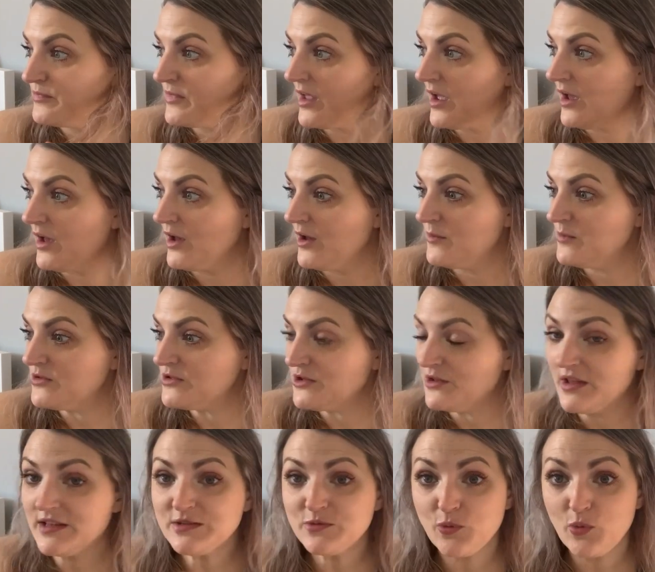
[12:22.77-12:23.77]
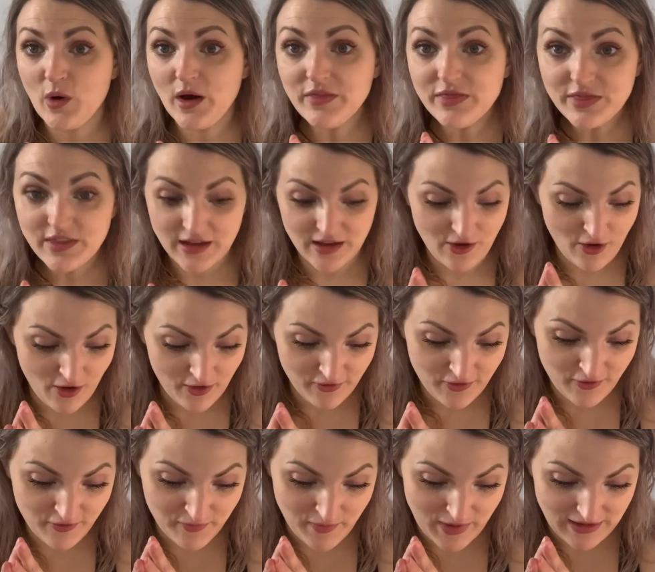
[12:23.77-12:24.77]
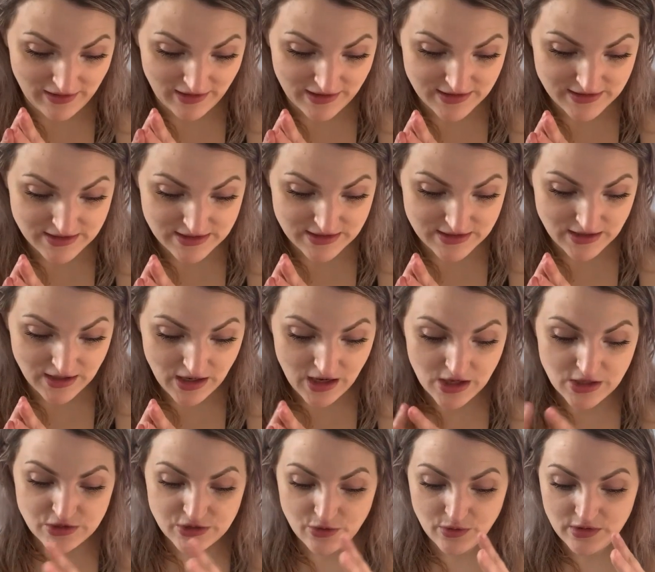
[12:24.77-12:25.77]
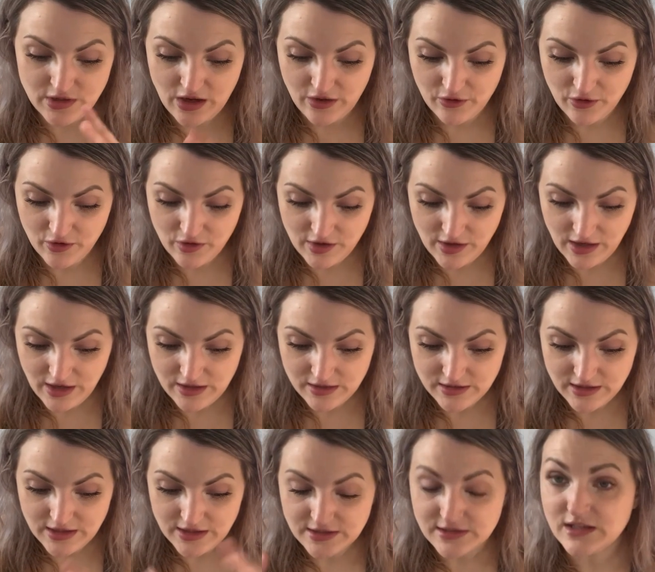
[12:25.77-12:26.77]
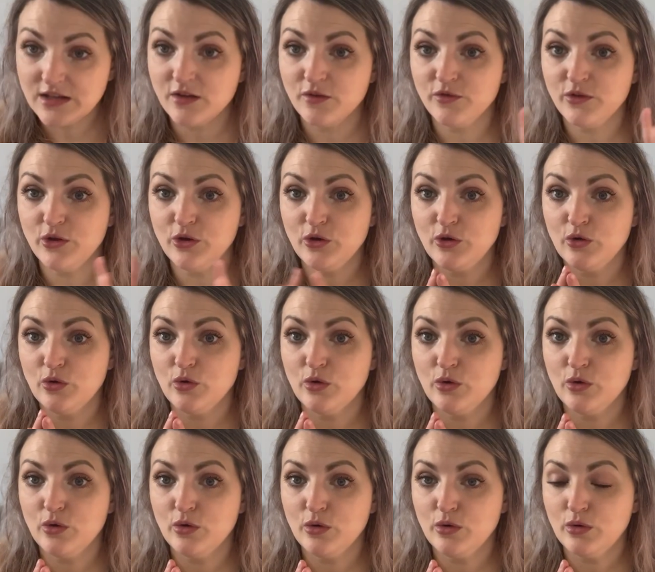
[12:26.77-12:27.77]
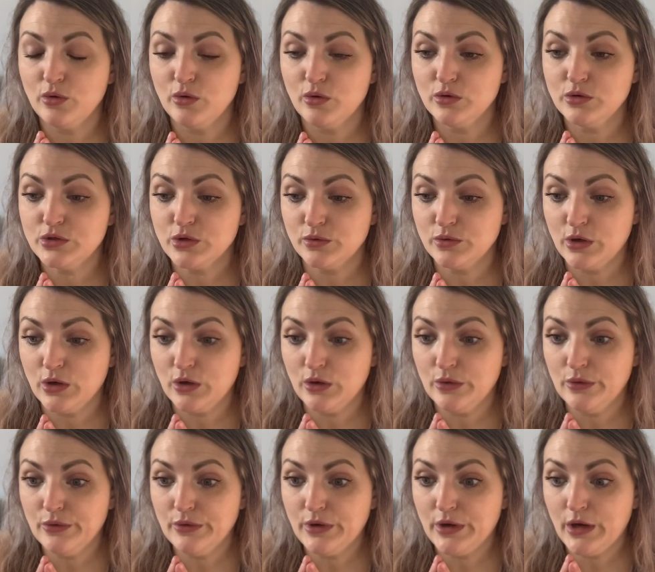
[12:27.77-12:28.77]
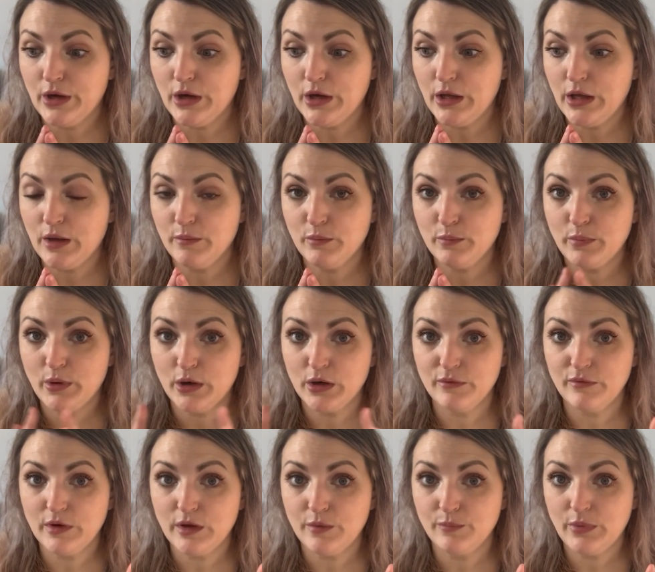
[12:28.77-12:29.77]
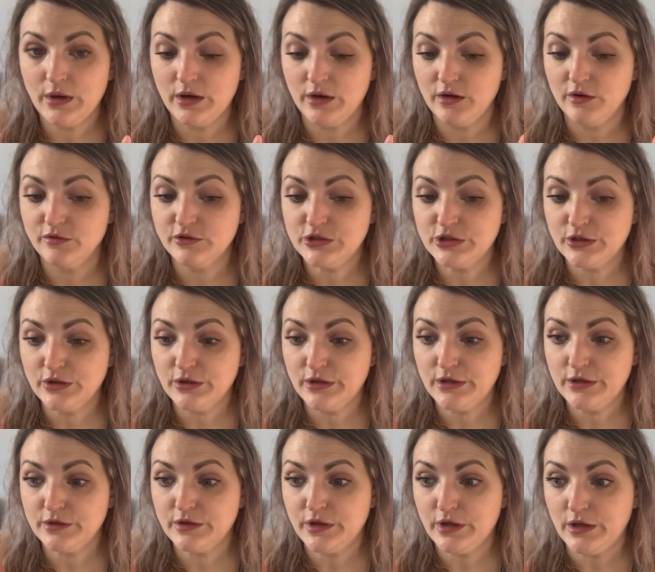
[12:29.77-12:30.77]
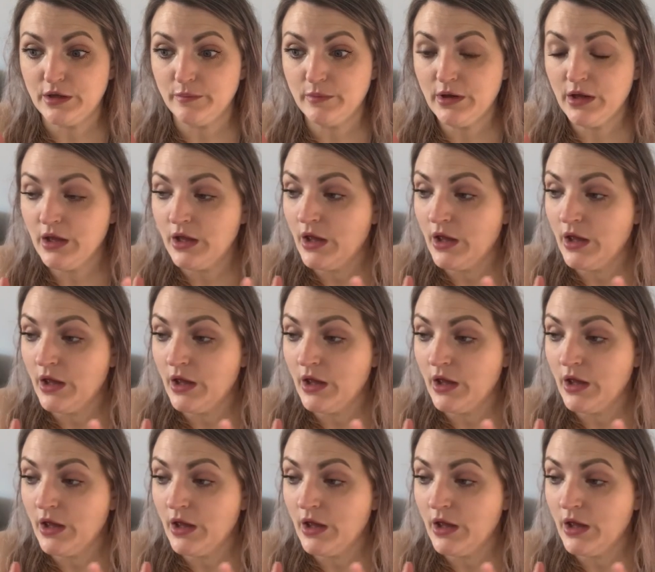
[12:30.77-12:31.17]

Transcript: So that's one thing off of my list. So another thing is, if you don't know, I am part of a competitive cheerleading team.